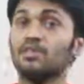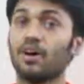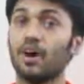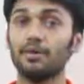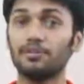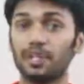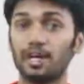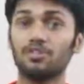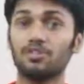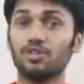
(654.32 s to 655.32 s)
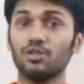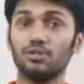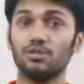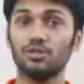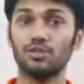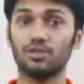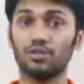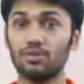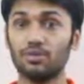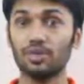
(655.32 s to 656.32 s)
5 times 2.
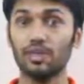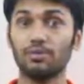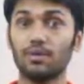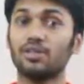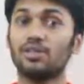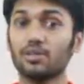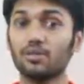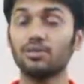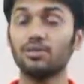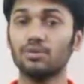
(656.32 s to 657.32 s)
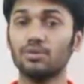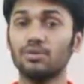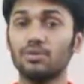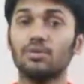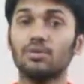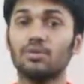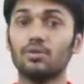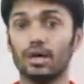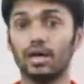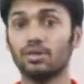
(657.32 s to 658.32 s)
So you have got 2
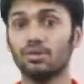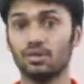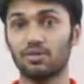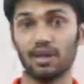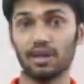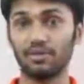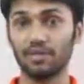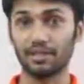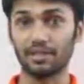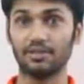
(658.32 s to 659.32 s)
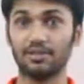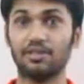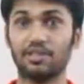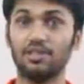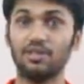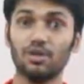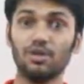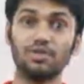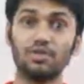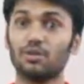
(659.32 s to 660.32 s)
and you have got 5 here. In the
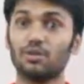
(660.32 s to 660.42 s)
rows you